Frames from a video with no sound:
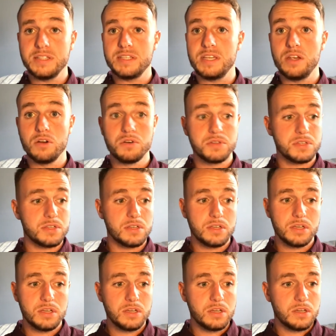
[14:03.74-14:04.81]
tears
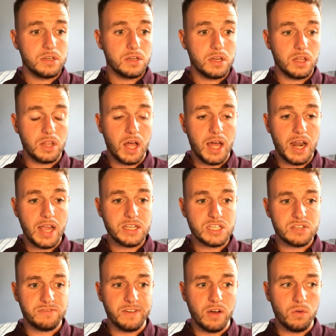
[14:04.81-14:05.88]
a lot. I
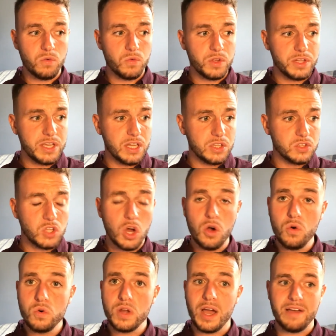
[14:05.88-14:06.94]
just felt really
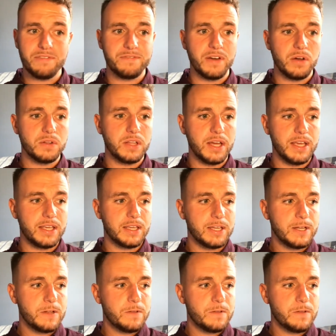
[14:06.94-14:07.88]
alone. I felt like,